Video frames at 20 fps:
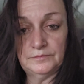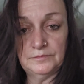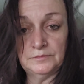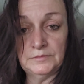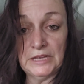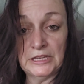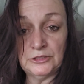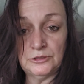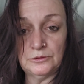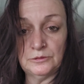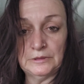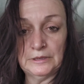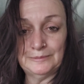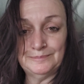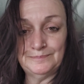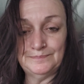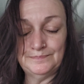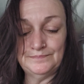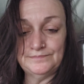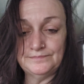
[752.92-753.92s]
I'm not doing it.
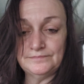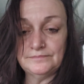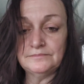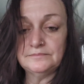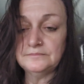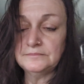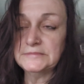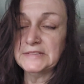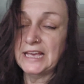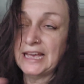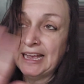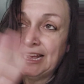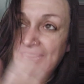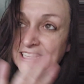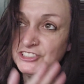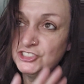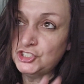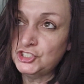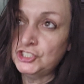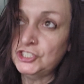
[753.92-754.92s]

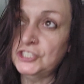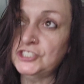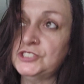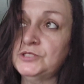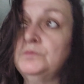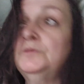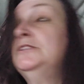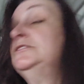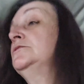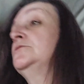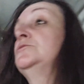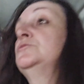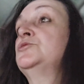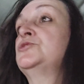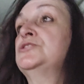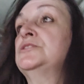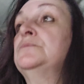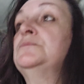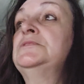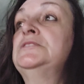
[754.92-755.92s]
I just want to do
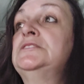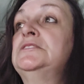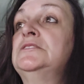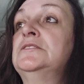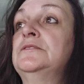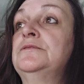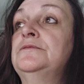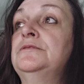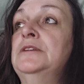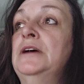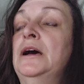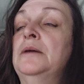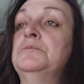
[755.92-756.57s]
something different.